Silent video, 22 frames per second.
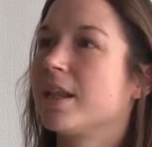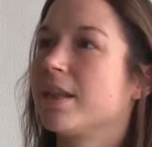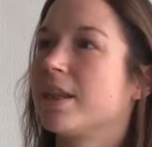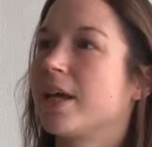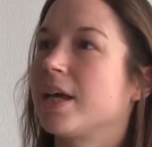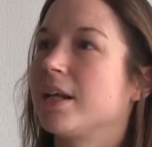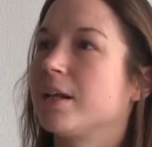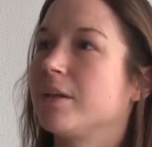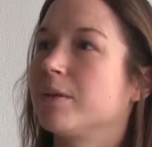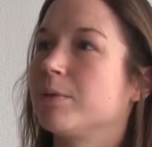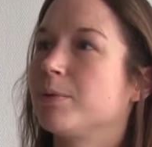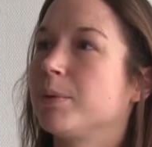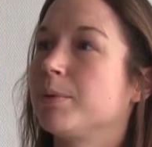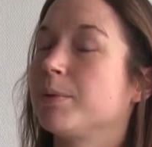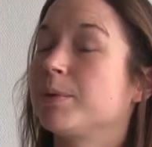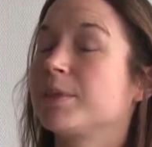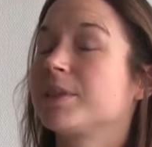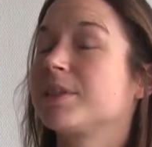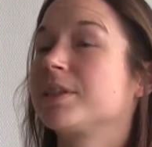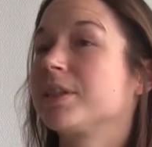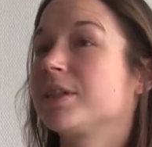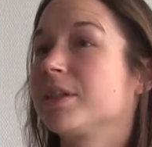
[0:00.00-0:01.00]
then we
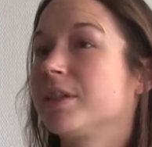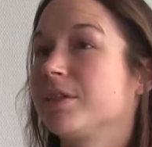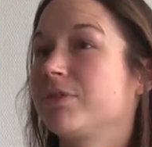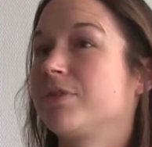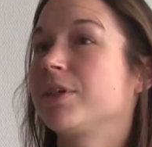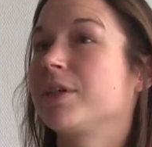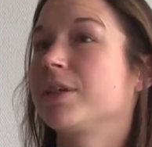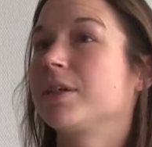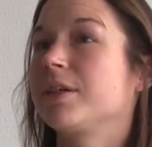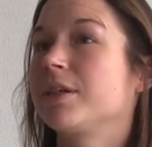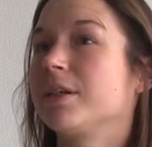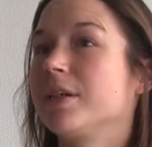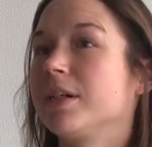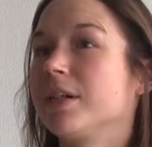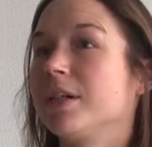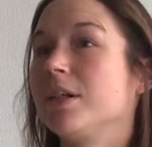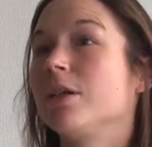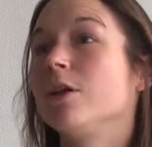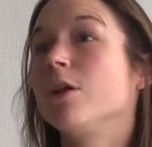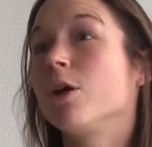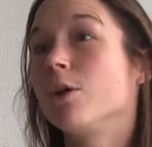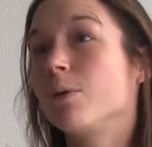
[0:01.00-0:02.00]
will
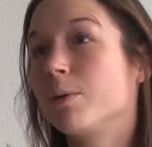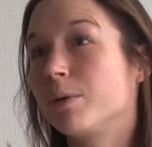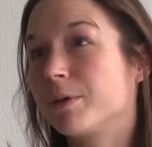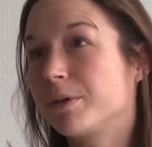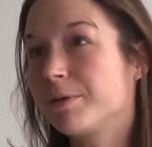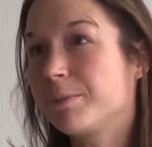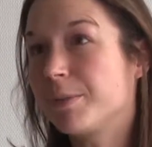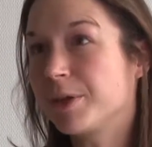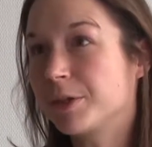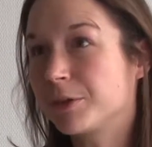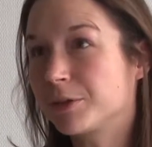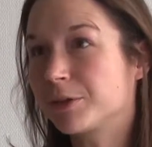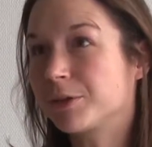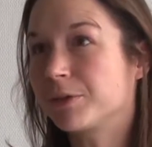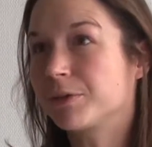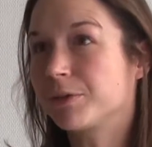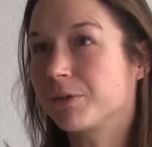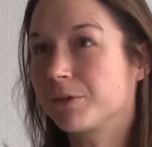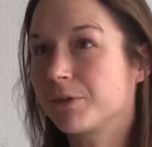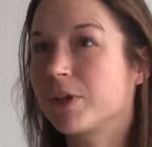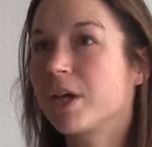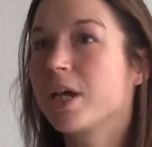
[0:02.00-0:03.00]
significantly lower
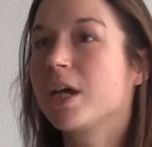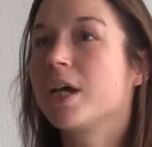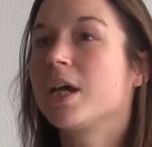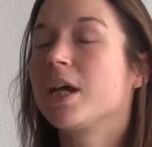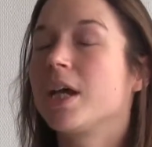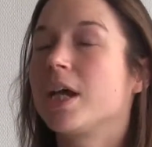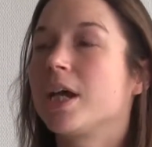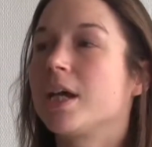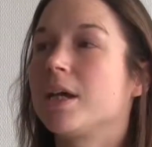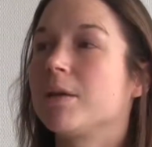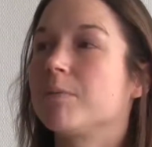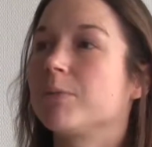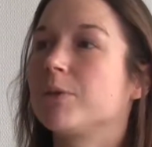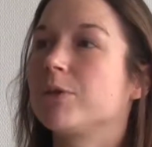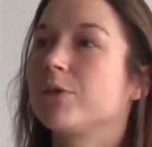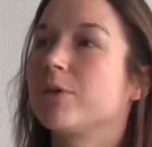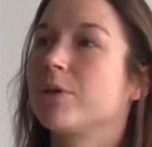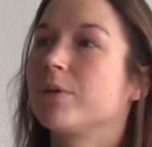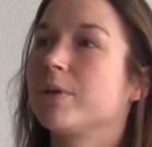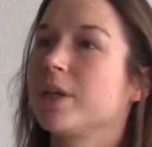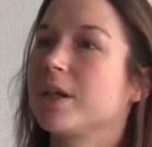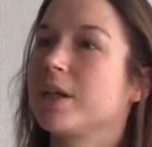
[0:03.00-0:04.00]
emissions. So